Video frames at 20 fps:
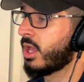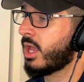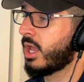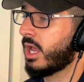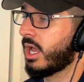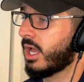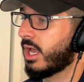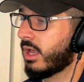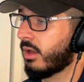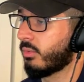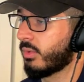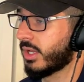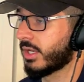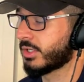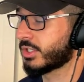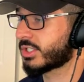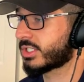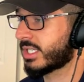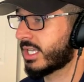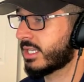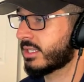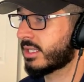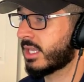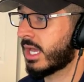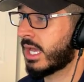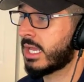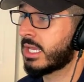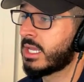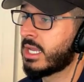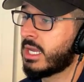Uh, we understand
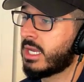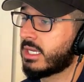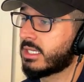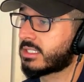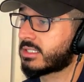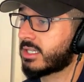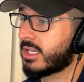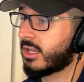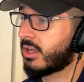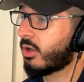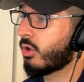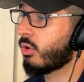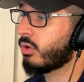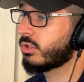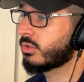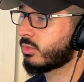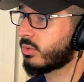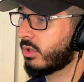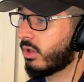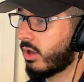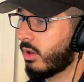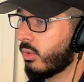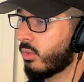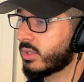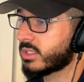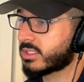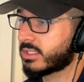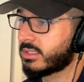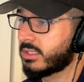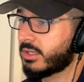that. He's saying gold will
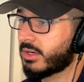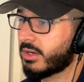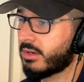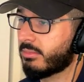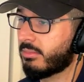always glitter,